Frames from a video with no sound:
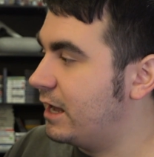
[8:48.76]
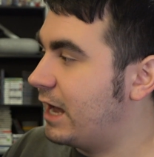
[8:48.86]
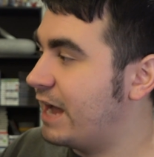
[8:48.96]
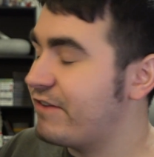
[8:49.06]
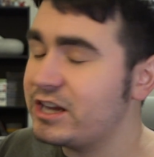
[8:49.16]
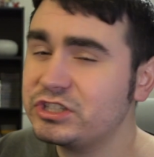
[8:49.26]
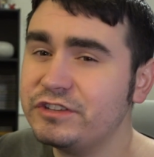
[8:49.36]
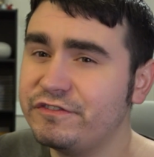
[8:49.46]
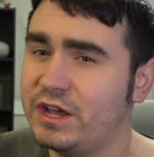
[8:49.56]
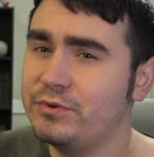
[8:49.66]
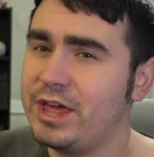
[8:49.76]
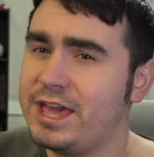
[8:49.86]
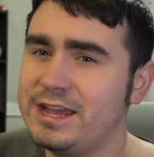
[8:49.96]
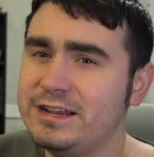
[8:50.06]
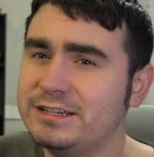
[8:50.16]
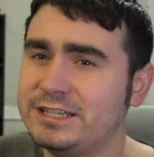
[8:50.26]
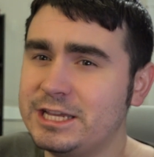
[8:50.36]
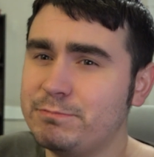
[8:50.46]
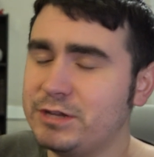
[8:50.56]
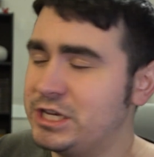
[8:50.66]
I've actually found a
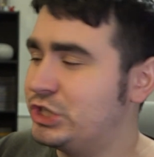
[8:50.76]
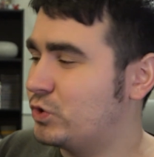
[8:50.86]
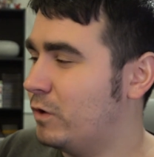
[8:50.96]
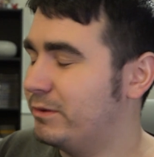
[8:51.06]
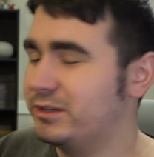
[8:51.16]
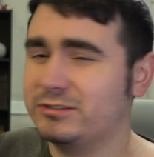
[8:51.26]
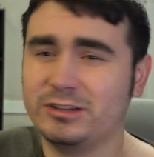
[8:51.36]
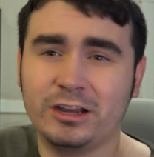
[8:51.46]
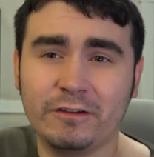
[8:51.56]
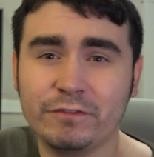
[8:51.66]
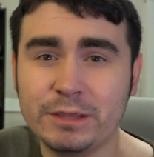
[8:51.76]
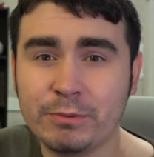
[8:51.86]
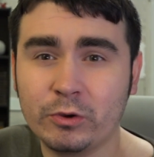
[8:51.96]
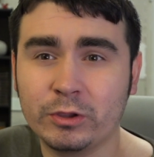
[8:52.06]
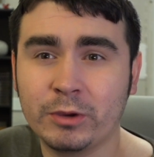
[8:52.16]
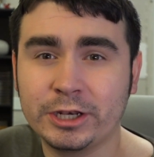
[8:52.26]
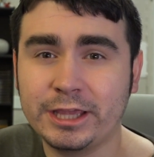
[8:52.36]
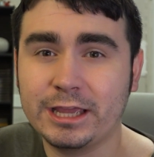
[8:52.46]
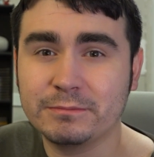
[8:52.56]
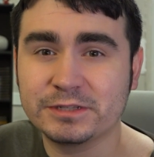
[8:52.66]
deep enjoyment of the Pokemon
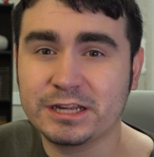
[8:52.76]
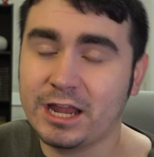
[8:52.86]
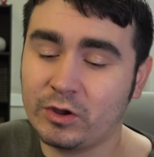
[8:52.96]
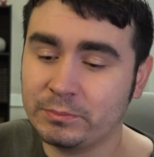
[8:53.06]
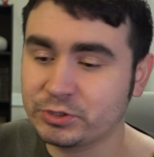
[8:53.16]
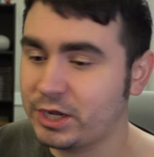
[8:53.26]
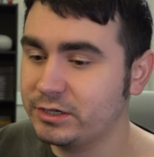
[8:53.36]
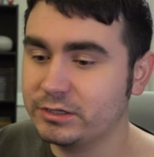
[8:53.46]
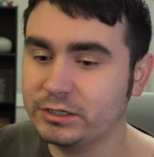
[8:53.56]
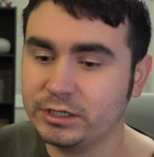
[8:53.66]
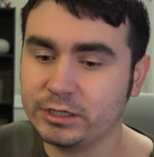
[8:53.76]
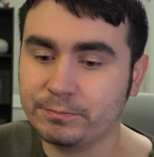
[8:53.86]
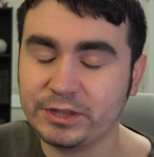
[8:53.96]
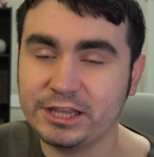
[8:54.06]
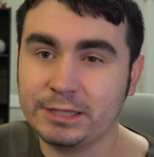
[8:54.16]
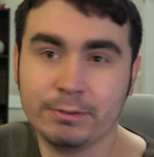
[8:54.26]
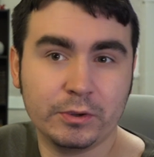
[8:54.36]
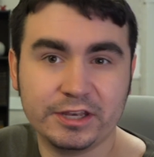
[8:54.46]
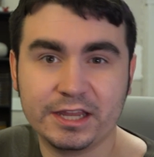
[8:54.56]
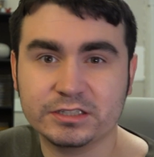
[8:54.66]
games, and now I'm trying to complete the
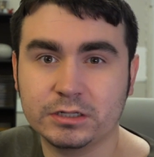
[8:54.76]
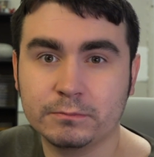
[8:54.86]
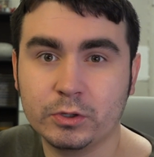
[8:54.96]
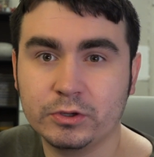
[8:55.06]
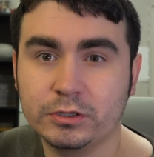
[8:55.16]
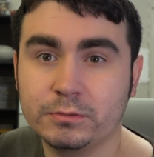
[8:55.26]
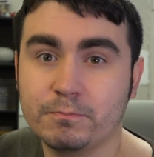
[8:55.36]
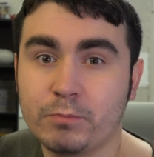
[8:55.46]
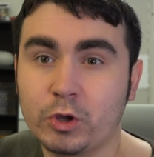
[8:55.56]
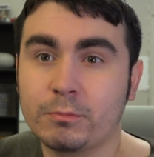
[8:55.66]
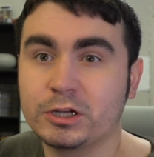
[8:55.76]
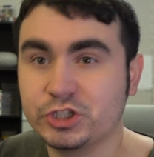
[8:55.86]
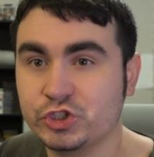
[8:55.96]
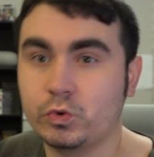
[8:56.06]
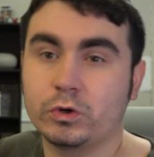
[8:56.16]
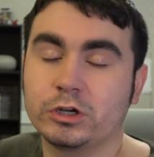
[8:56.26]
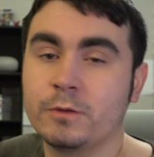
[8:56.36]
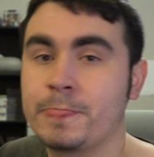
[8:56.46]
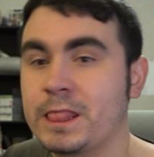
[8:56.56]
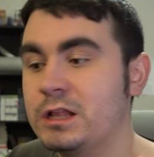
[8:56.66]
Pokedex on Pokemon Sword
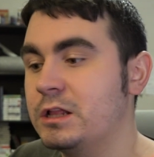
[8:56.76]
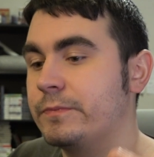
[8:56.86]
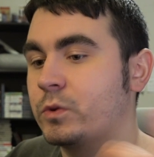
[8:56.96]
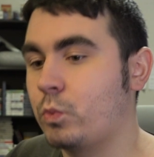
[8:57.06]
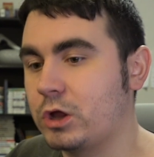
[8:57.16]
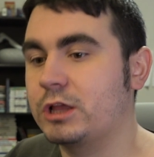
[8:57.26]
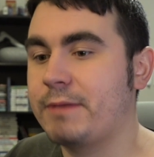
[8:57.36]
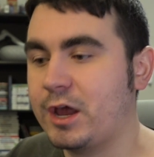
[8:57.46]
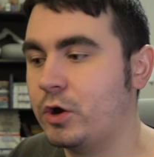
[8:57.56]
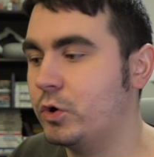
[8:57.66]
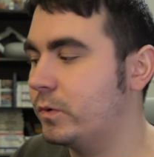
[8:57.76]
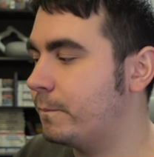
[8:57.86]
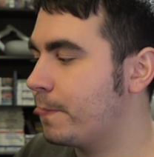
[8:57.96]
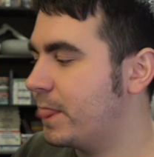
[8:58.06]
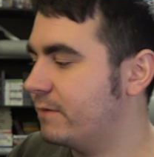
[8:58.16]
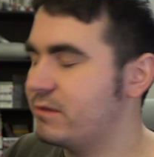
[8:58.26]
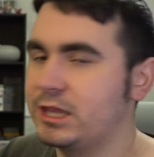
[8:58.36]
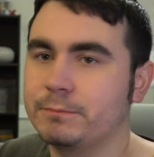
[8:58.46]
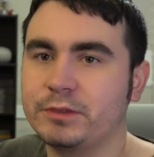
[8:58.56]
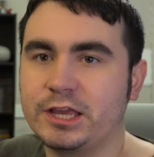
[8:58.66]
while I'm at home, and
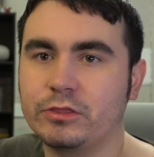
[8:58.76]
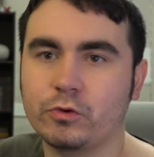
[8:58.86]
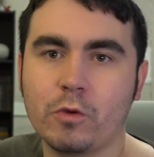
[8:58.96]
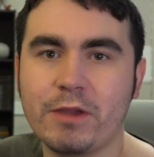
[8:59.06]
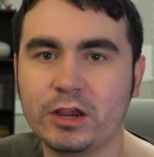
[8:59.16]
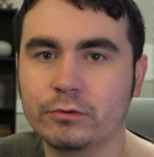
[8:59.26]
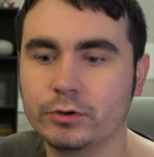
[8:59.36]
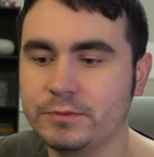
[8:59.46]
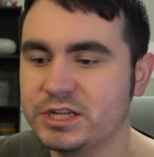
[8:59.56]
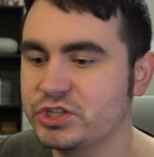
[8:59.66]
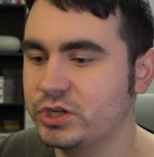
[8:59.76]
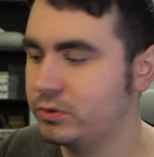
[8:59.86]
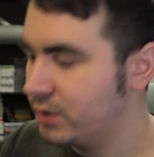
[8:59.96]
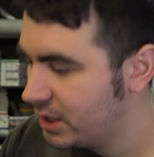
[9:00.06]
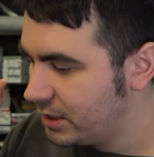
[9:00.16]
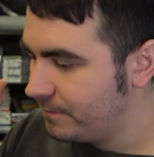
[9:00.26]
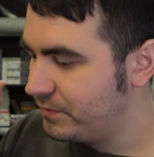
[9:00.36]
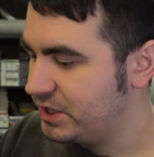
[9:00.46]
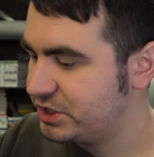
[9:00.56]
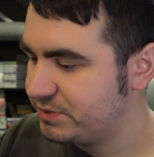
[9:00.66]
then playing through Omega Ruby. So
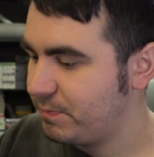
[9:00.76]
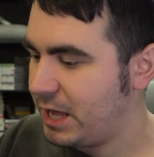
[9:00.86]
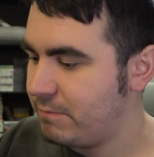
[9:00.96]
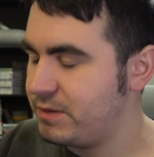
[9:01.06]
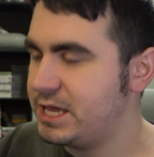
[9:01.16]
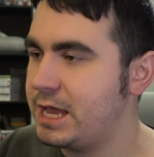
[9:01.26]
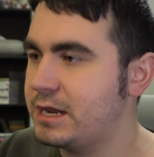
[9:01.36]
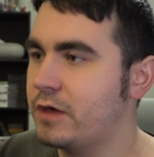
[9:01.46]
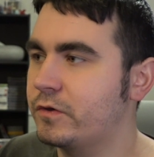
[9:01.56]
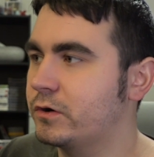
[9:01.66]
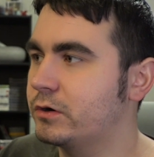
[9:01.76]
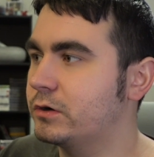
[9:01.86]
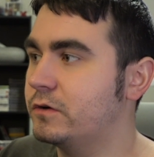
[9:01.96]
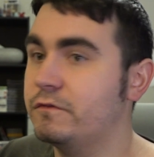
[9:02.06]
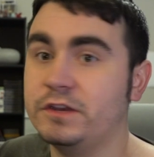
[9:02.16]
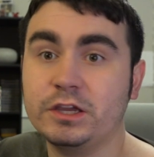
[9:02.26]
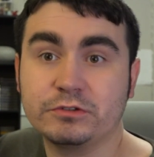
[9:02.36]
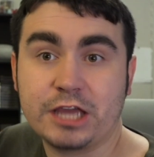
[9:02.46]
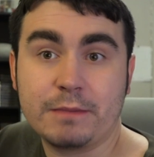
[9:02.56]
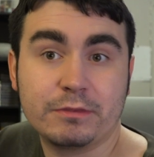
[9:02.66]
this might be another video
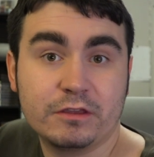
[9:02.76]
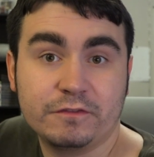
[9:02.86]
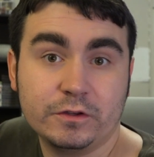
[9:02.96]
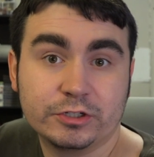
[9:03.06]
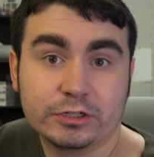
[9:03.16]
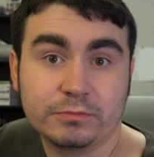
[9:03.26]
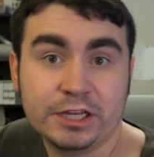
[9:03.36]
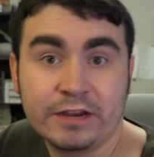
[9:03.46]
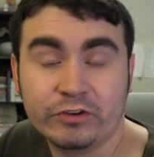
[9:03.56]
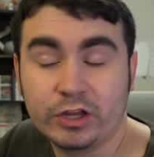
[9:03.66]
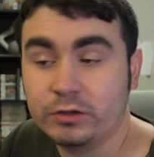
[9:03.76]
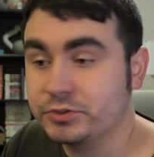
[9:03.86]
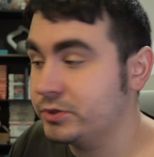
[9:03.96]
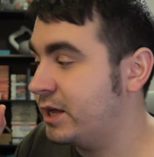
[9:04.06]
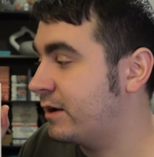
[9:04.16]
type in the future. You never know. So yeah,